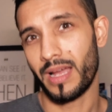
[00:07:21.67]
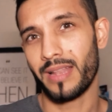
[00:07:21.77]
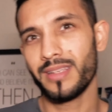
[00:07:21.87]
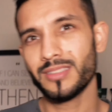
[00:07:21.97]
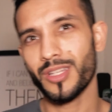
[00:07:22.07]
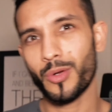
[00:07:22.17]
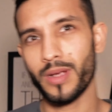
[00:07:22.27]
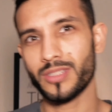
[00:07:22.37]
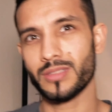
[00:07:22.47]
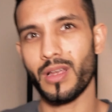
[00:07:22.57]
And these are the
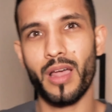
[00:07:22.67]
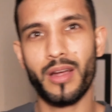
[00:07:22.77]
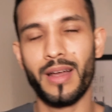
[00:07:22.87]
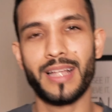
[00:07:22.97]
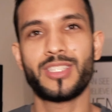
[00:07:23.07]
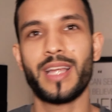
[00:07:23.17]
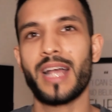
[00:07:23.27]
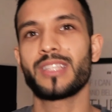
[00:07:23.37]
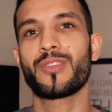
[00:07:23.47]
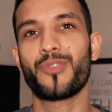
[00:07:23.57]
questions I can't actually
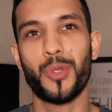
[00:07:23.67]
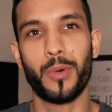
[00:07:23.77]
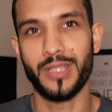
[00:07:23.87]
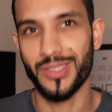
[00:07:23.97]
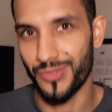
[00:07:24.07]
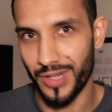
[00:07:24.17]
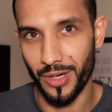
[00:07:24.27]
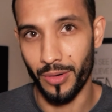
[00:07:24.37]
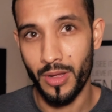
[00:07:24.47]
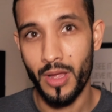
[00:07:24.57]
answer for you on this
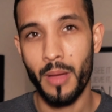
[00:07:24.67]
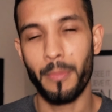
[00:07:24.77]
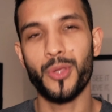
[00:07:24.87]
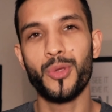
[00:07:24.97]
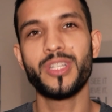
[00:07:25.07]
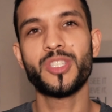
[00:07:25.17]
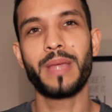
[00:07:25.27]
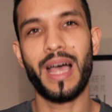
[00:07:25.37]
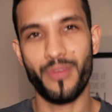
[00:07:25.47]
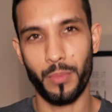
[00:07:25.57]
video, but you need to
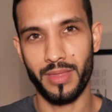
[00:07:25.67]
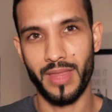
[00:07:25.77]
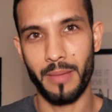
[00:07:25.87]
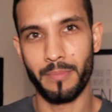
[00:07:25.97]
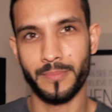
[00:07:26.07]
be having with them.